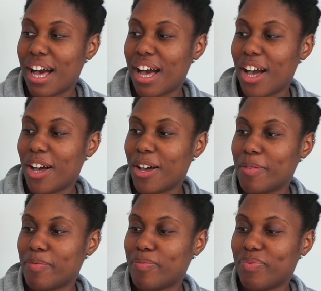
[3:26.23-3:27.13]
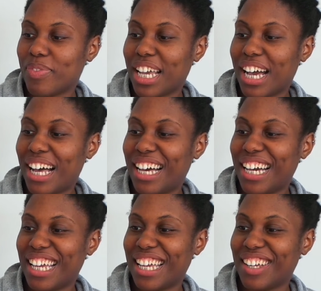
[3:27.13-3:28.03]

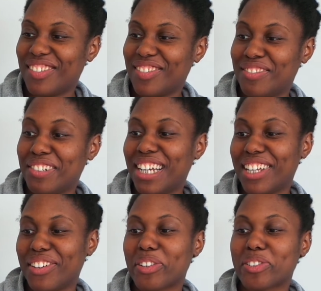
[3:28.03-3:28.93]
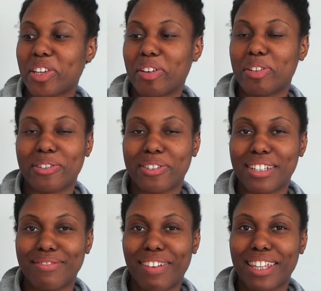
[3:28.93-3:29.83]
I really also
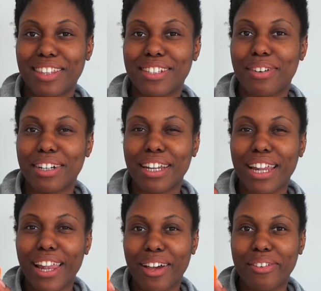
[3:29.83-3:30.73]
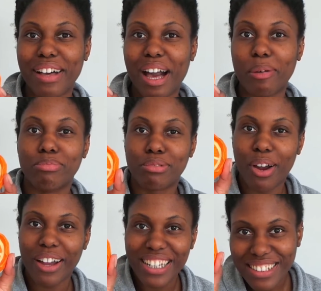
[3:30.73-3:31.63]
enjoyed making this one, and I love how
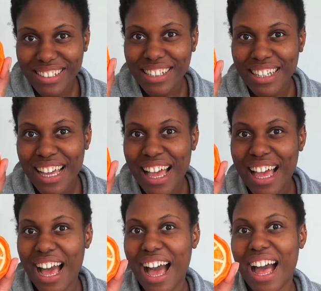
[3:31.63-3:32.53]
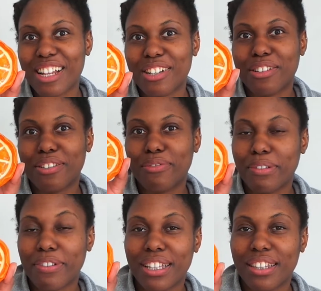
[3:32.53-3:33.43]
bright and
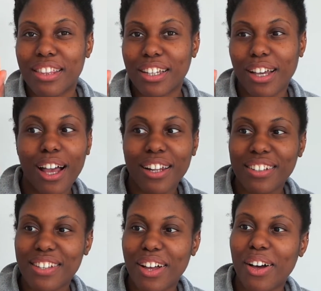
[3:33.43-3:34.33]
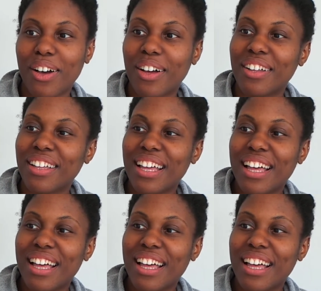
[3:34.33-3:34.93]
vivid the colours are,